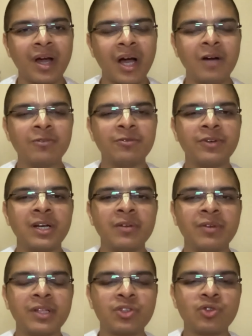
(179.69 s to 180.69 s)
half filled
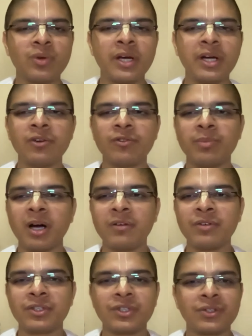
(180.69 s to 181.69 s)
with sweat of
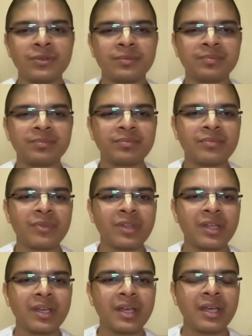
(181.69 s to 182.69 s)
Mahavishnu.
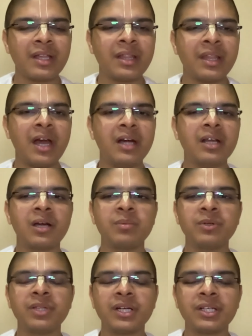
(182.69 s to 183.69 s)
That
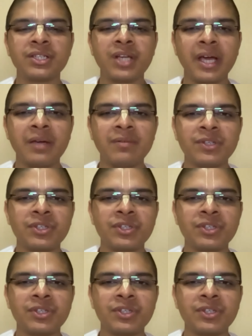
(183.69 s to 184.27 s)
Garbhodakshai